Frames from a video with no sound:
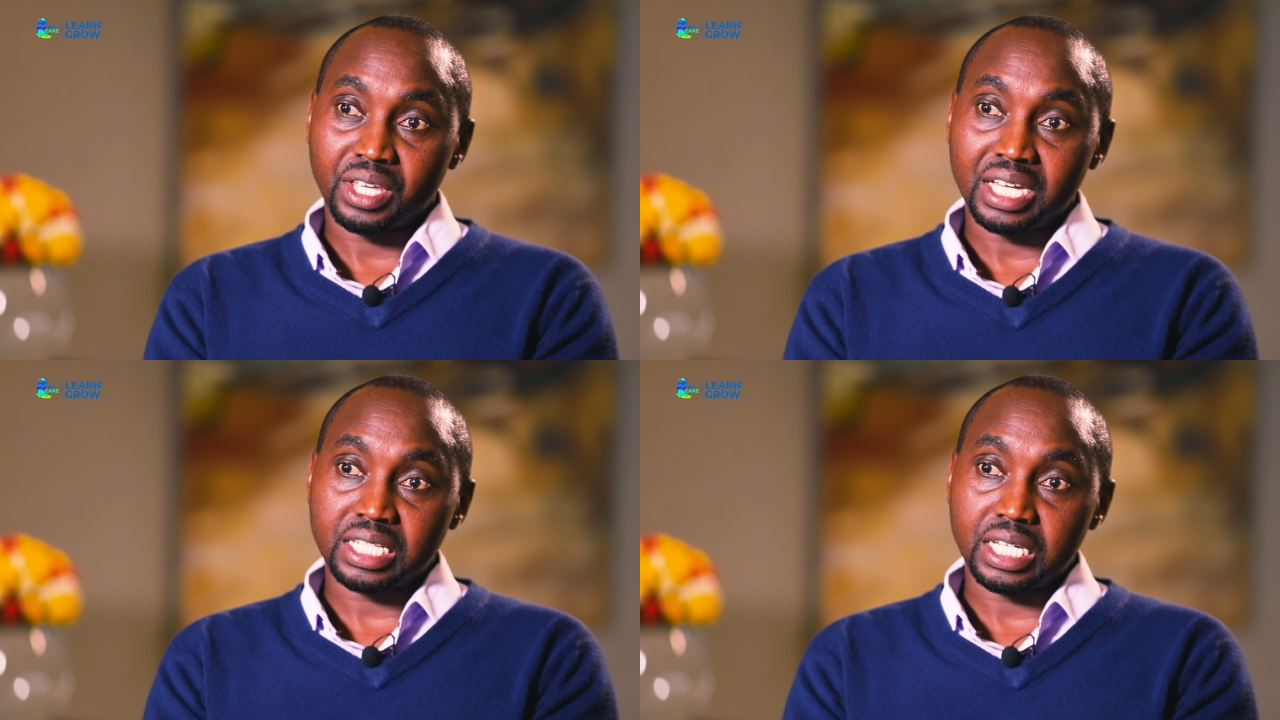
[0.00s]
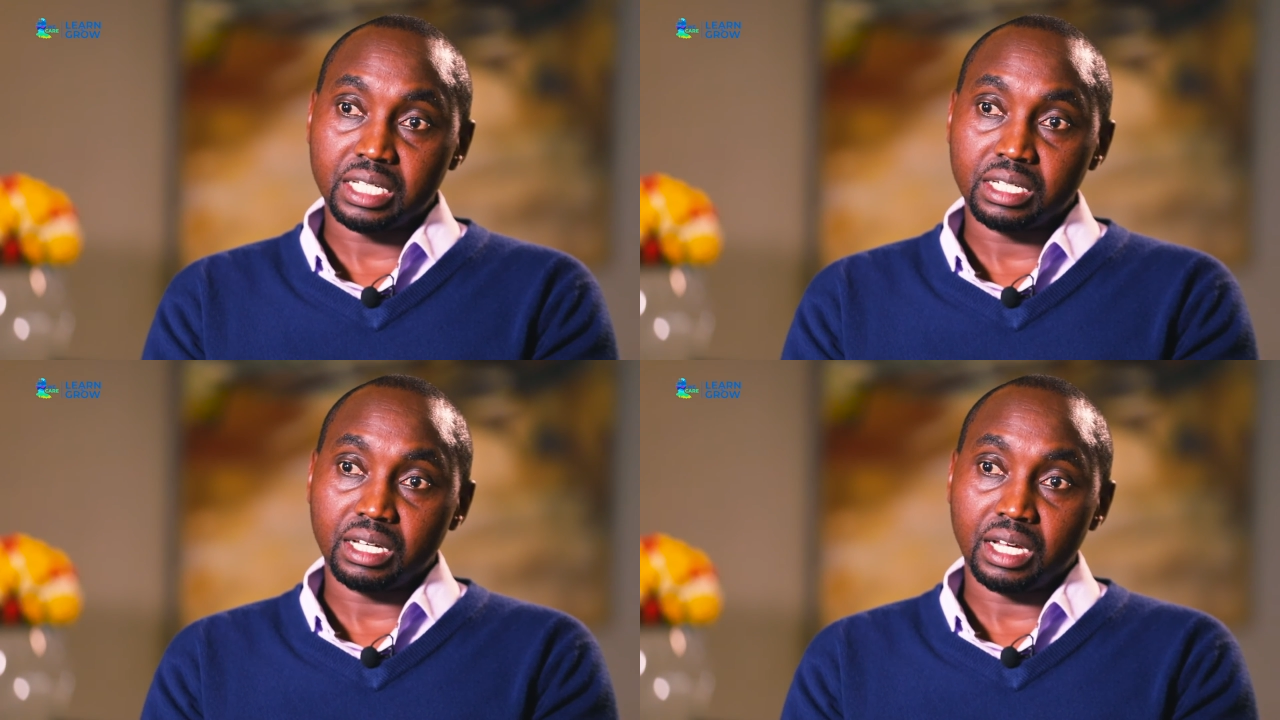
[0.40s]

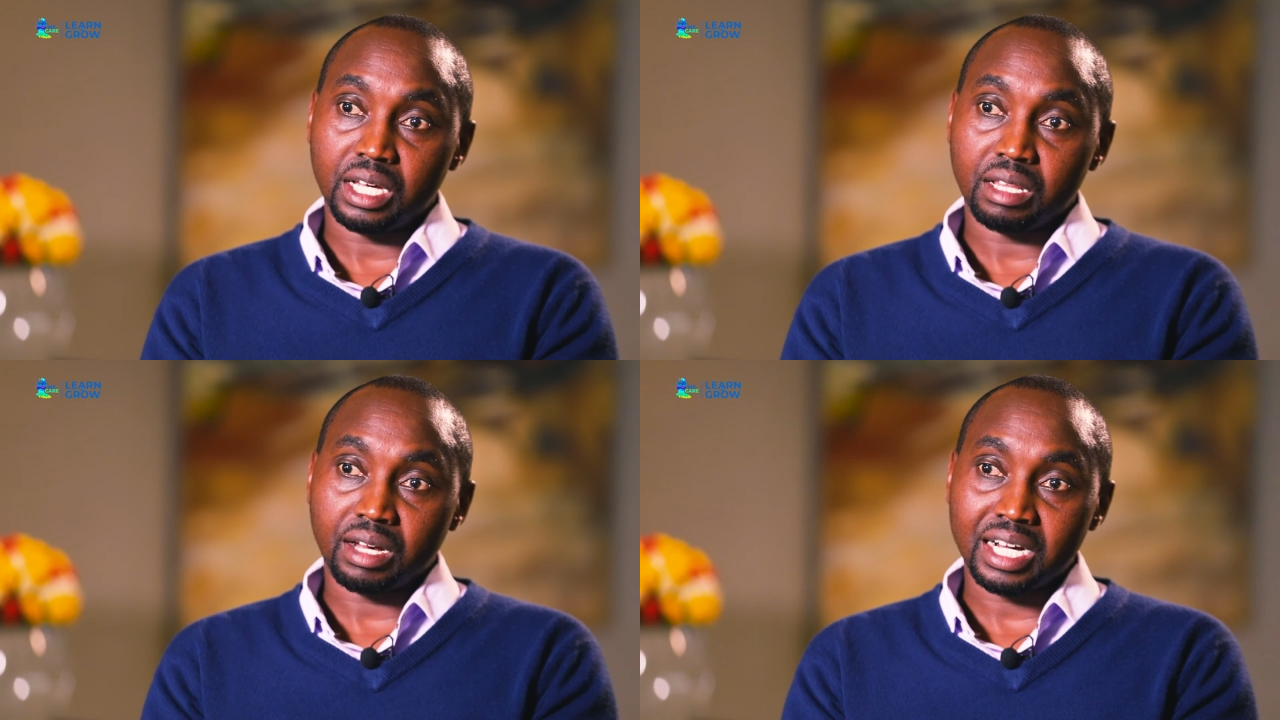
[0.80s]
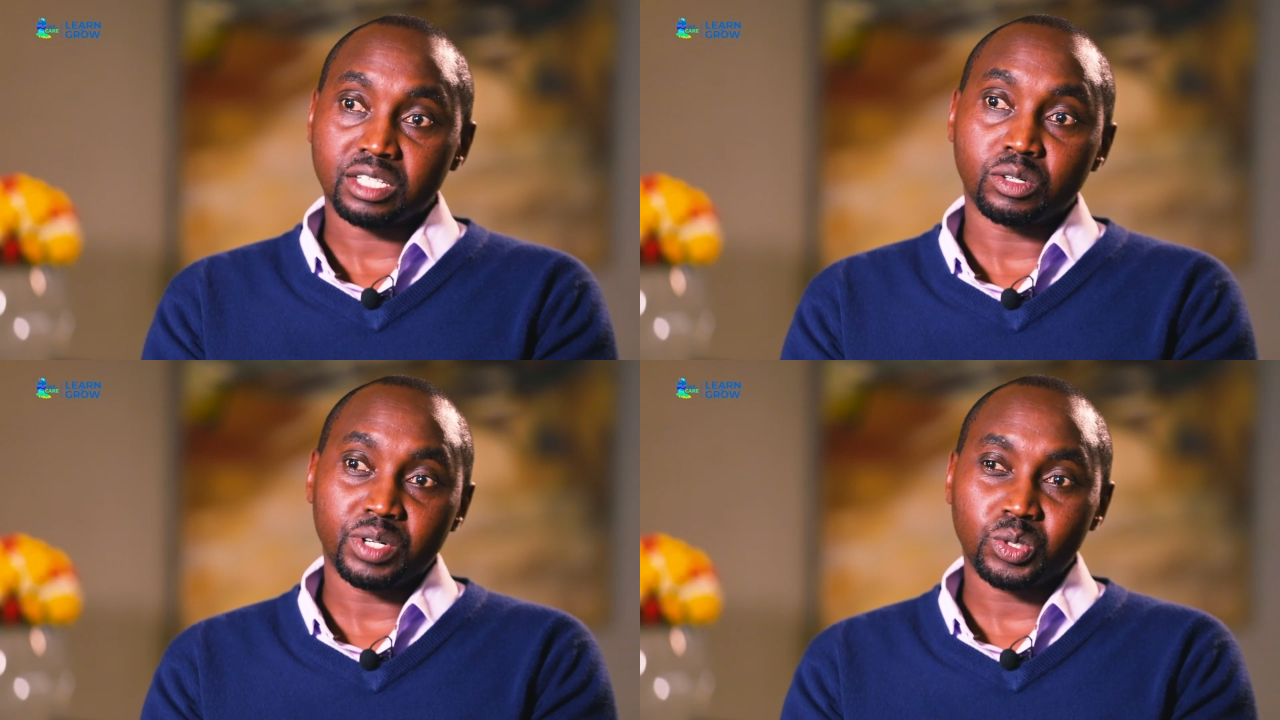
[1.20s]
getting the
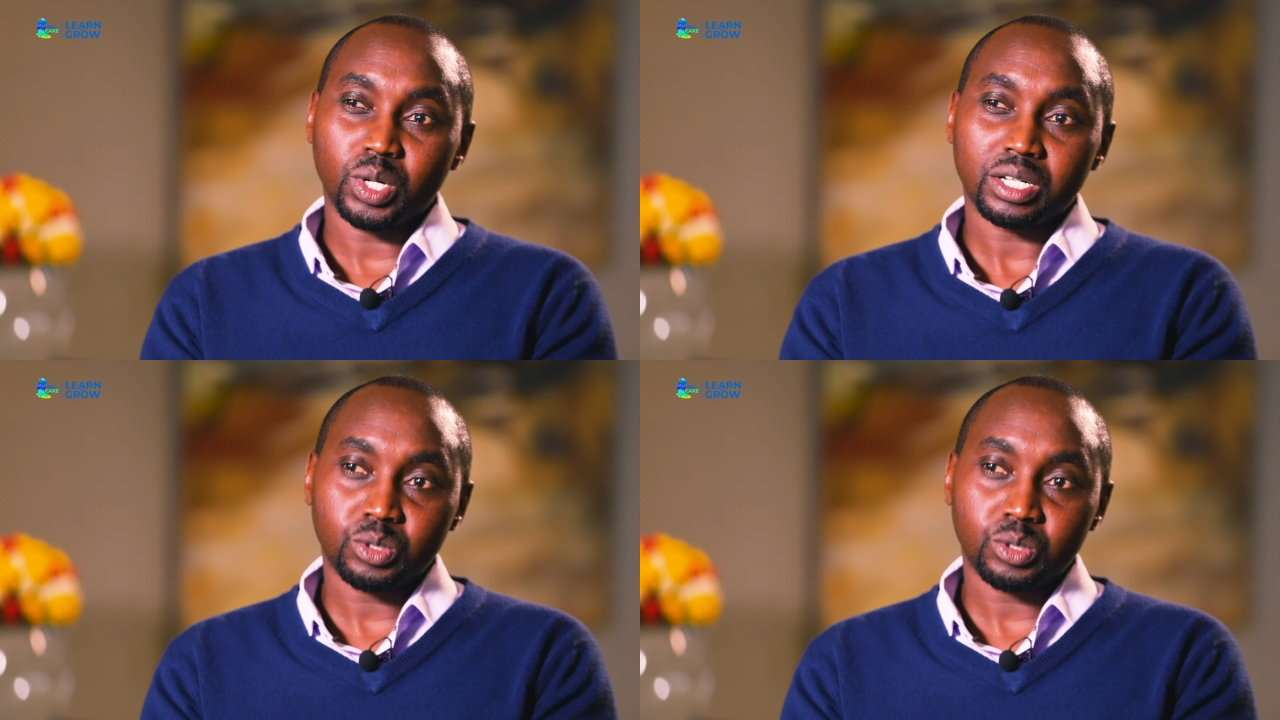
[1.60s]
customer to